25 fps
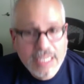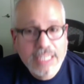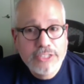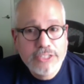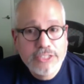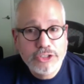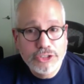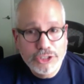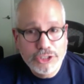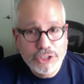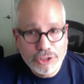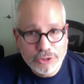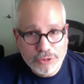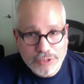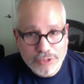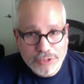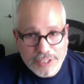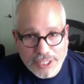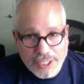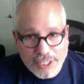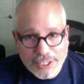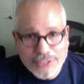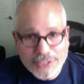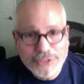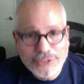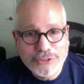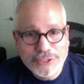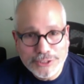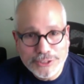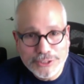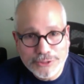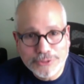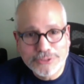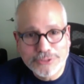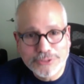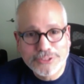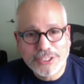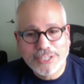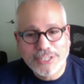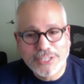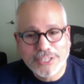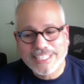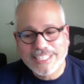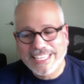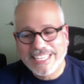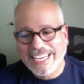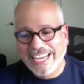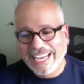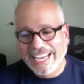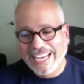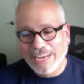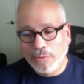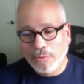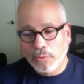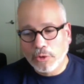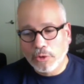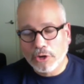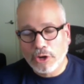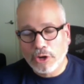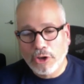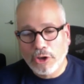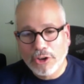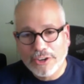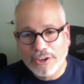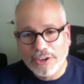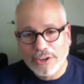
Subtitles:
You need to start, work longer